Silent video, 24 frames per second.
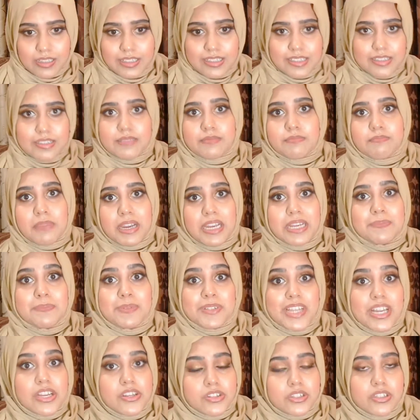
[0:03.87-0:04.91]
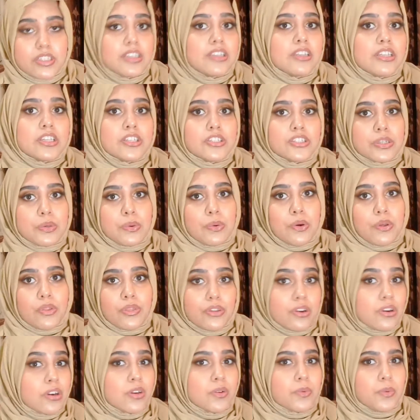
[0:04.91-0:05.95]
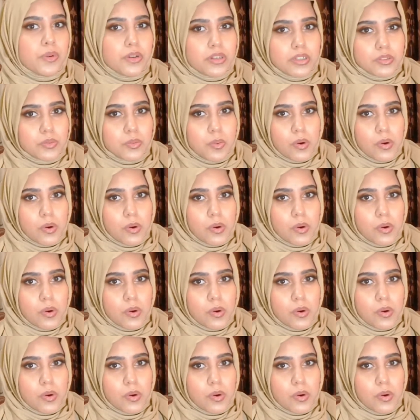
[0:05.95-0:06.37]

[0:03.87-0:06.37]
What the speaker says: It might potentially lead to a third world